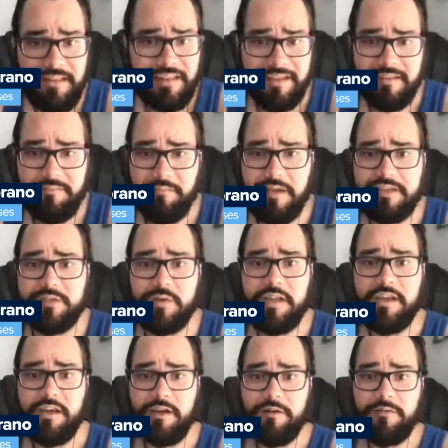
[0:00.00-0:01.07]
Mike
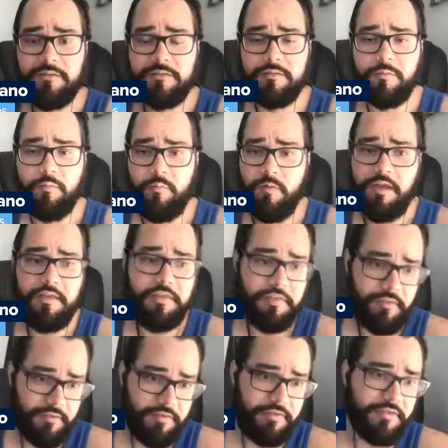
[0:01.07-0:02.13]
Zunino
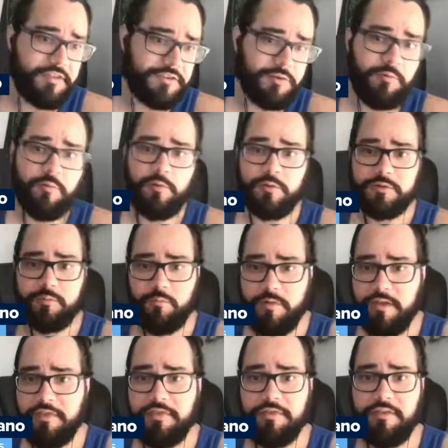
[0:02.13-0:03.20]
with the tools,
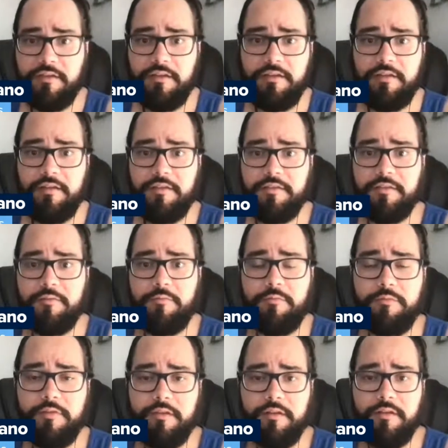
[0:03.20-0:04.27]
with
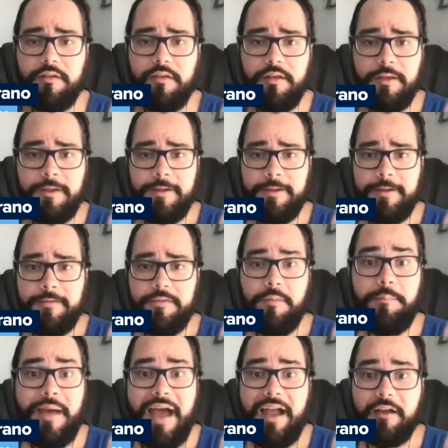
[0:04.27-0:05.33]
the
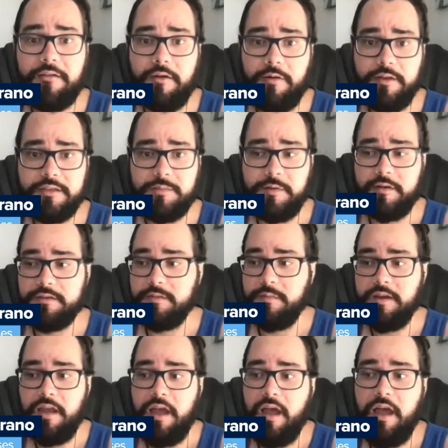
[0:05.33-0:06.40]
background experience, I
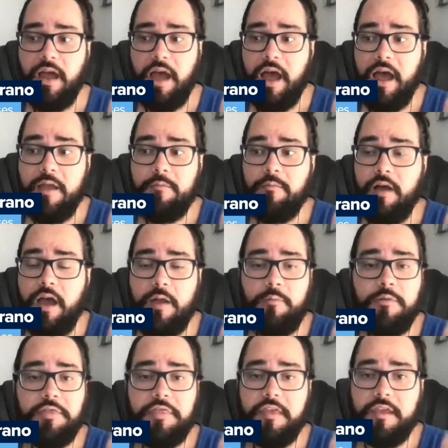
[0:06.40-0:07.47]
mean, I
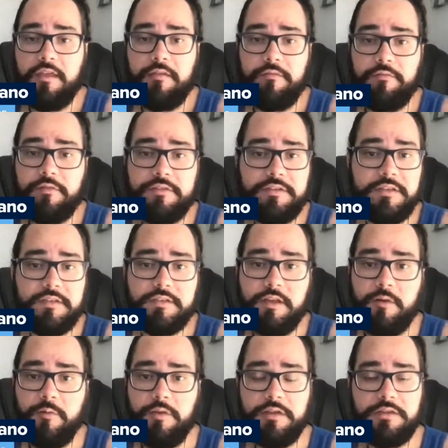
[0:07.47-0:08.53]
would think
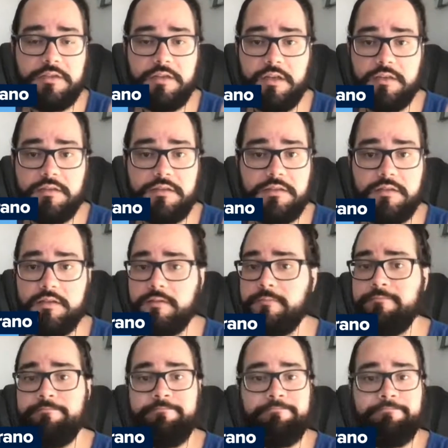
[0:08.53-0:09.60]
Francisco is just